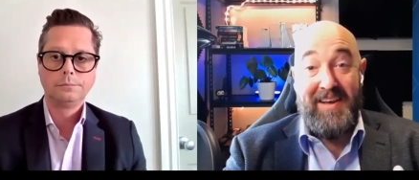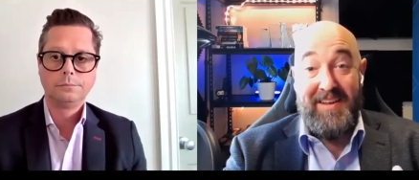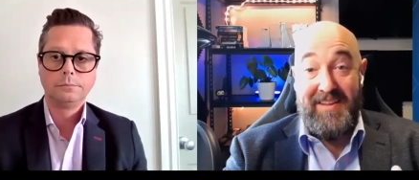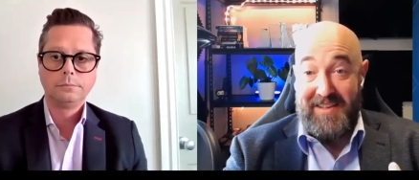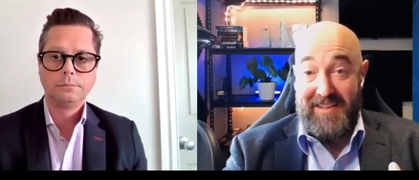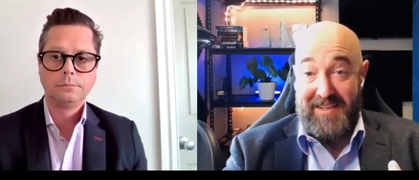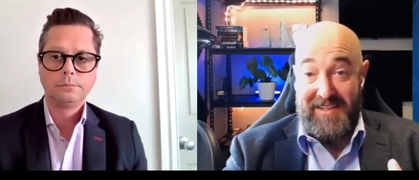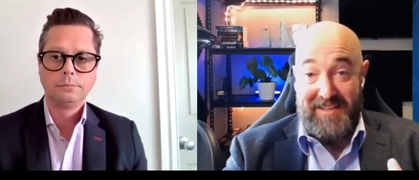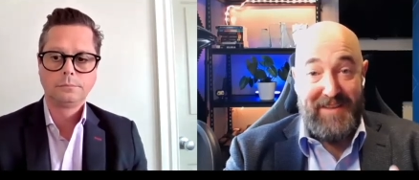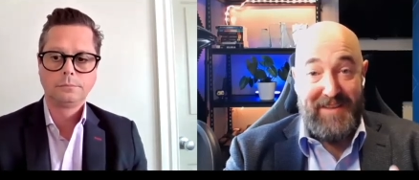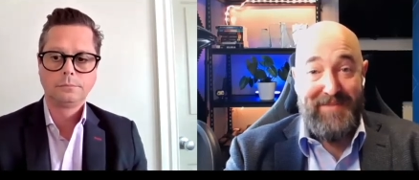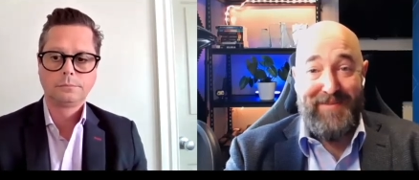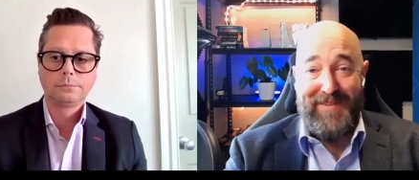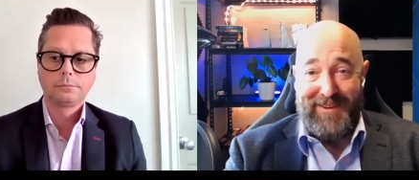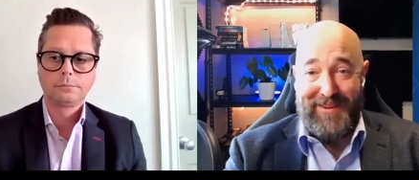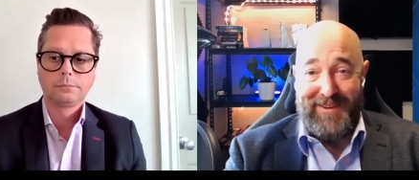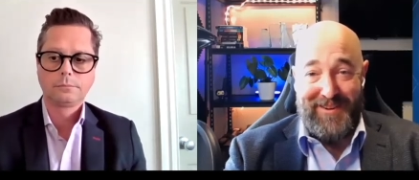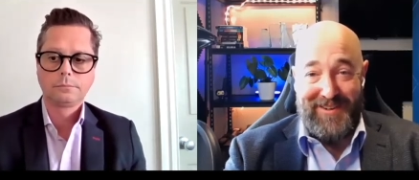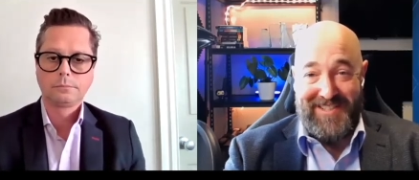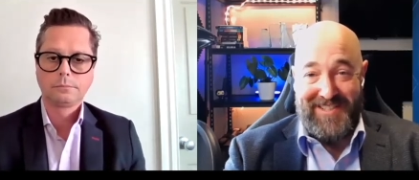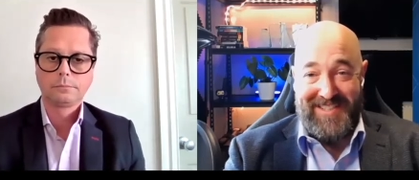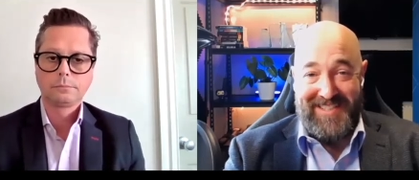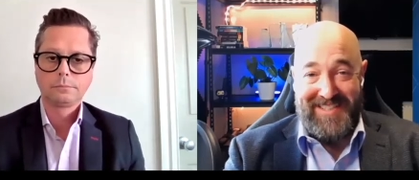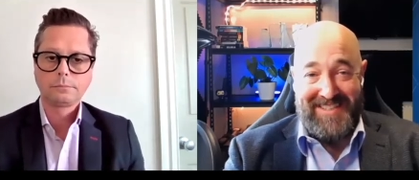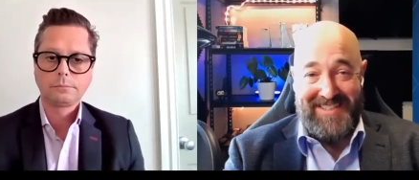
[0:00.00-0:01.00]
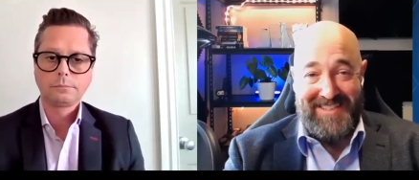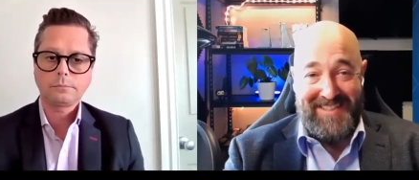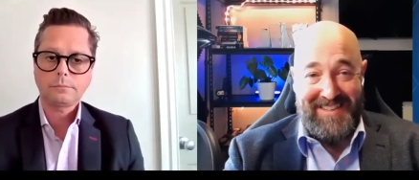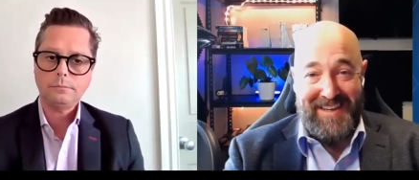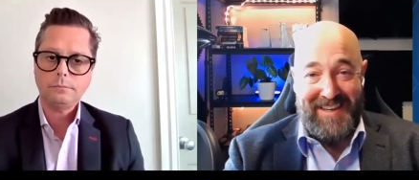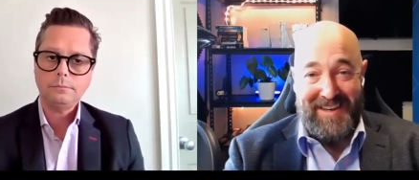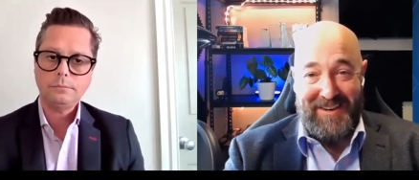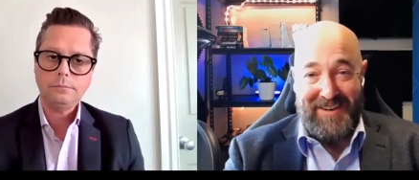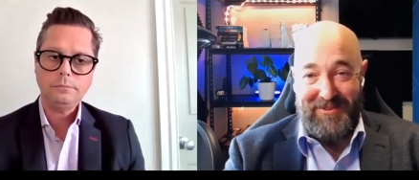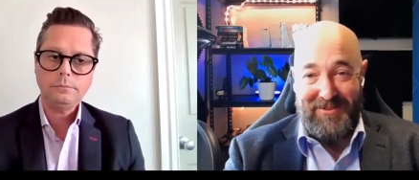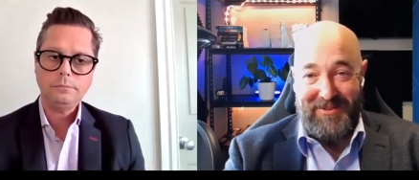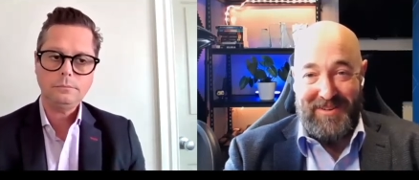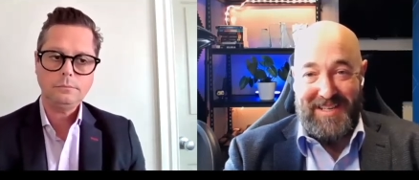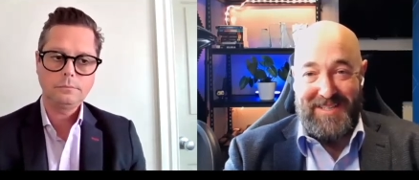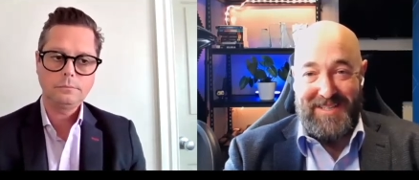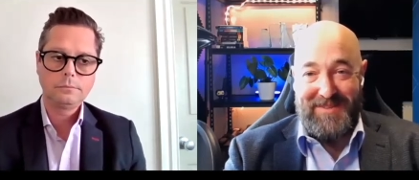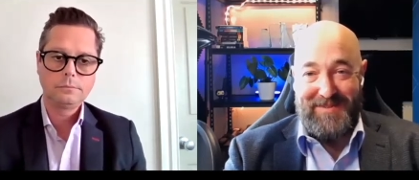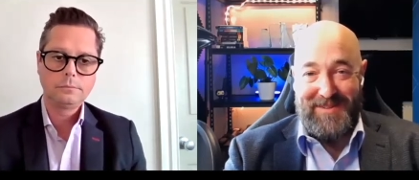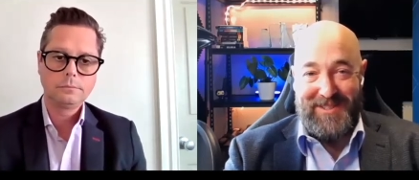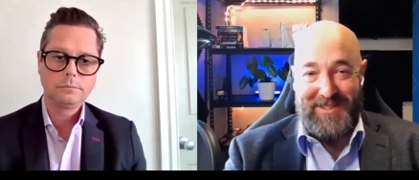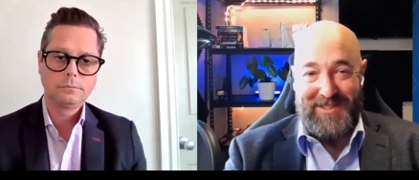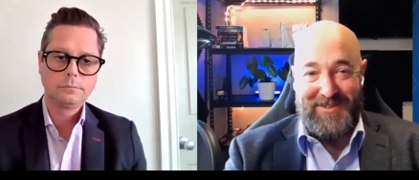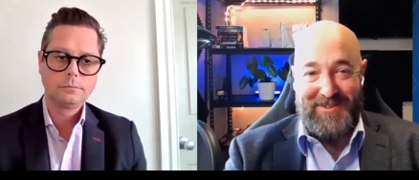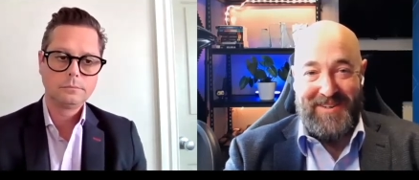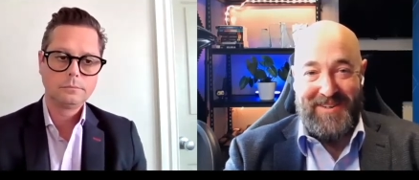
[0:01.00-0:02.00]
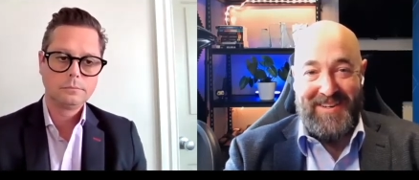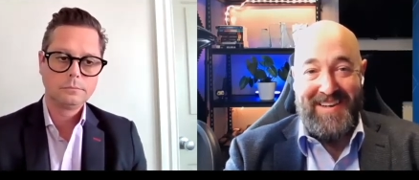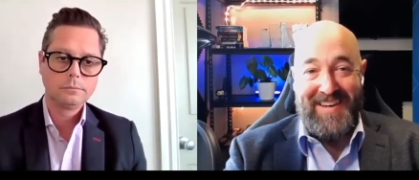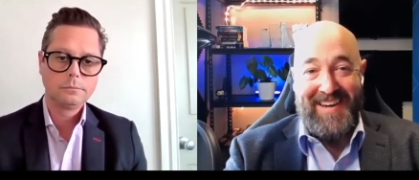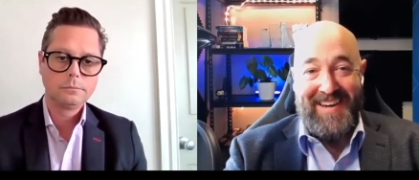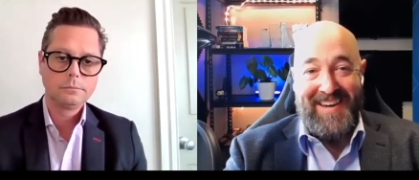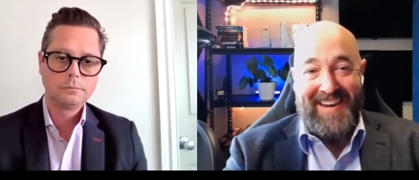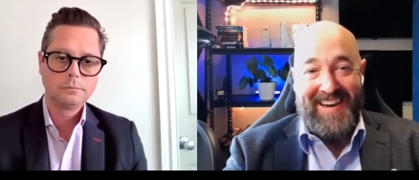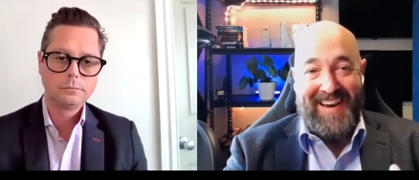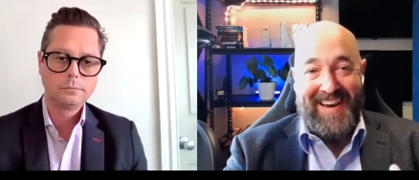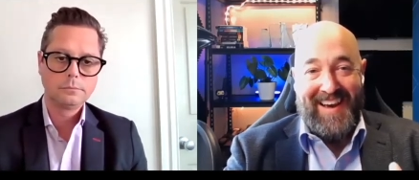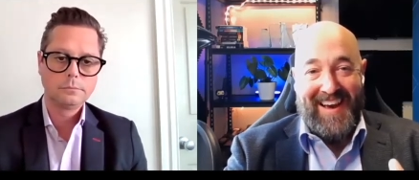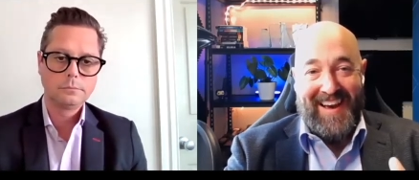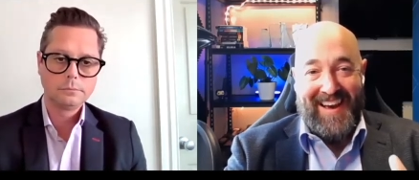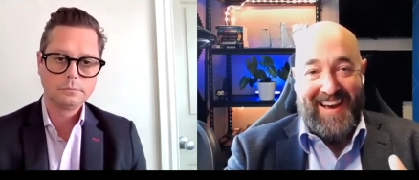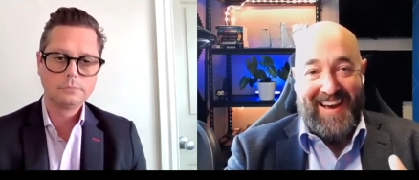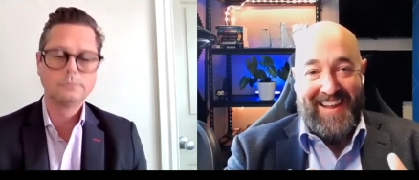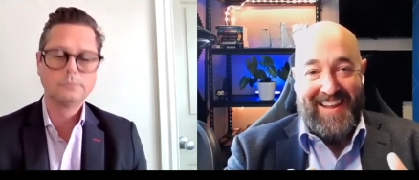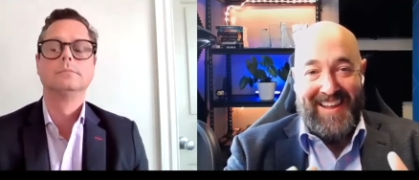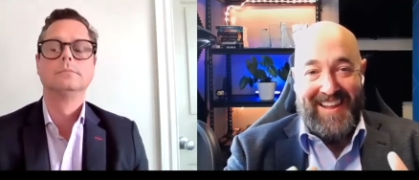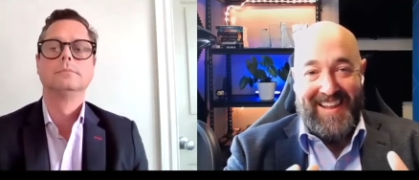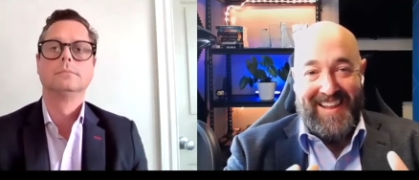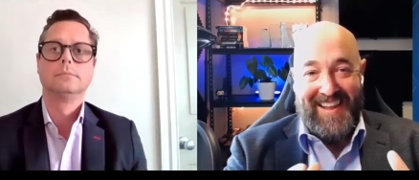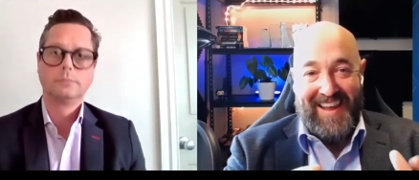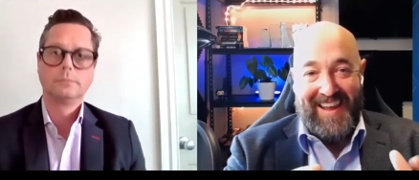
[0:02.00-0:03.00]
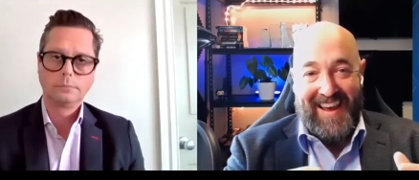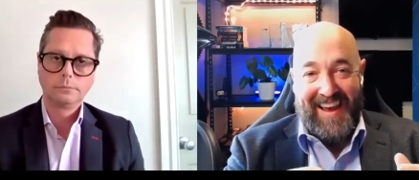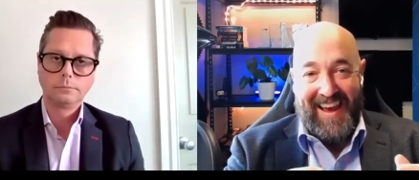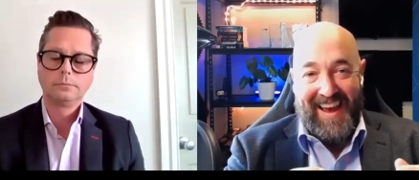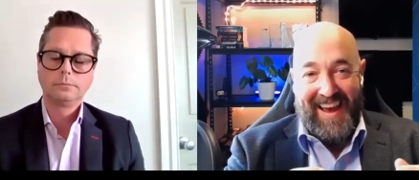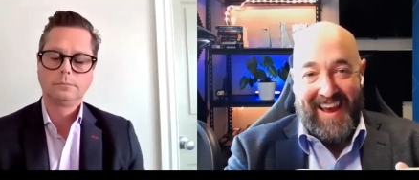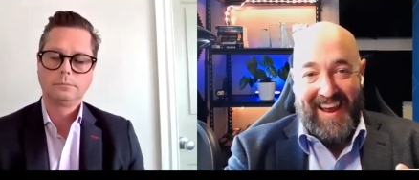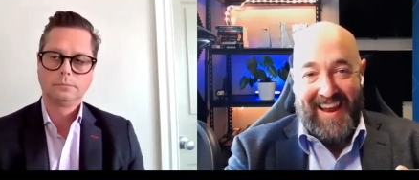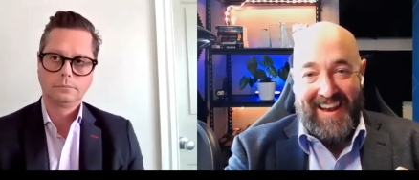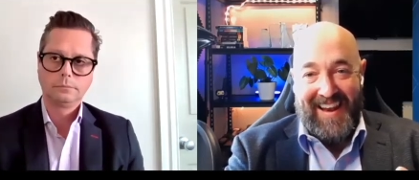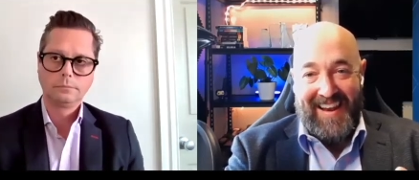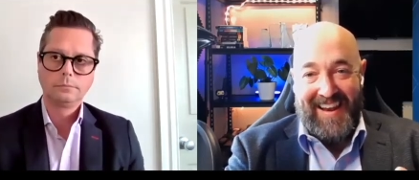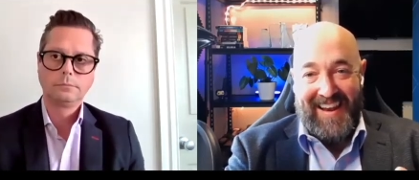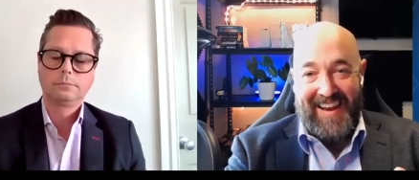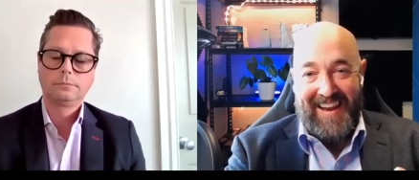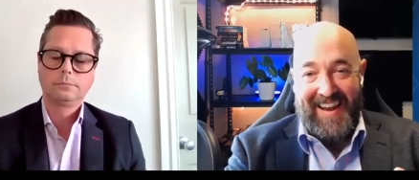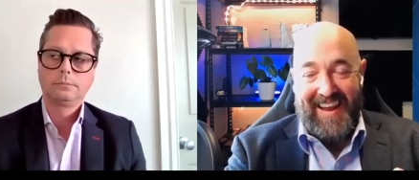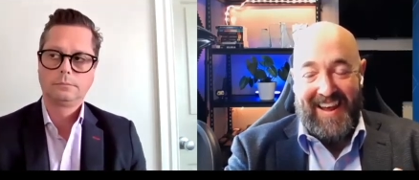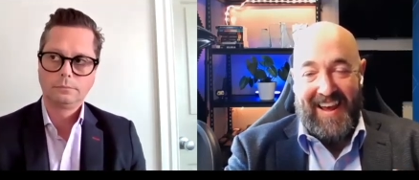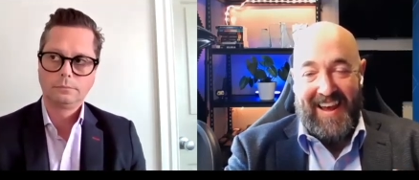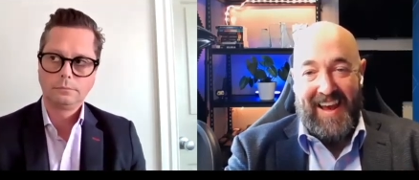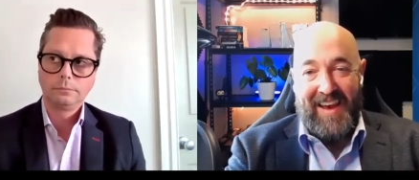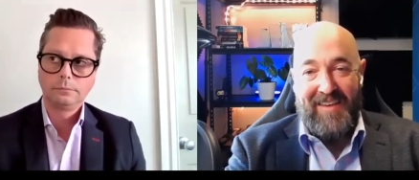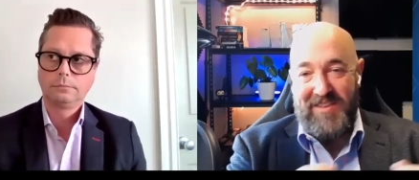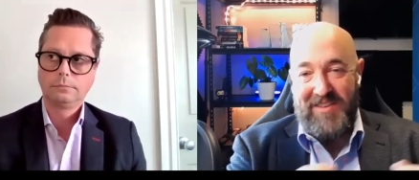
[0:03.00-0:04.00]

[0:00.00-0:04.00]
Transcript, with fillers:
Speaker 1: they're definitely not chasing yield, that's for sure. Uh, mm. And have you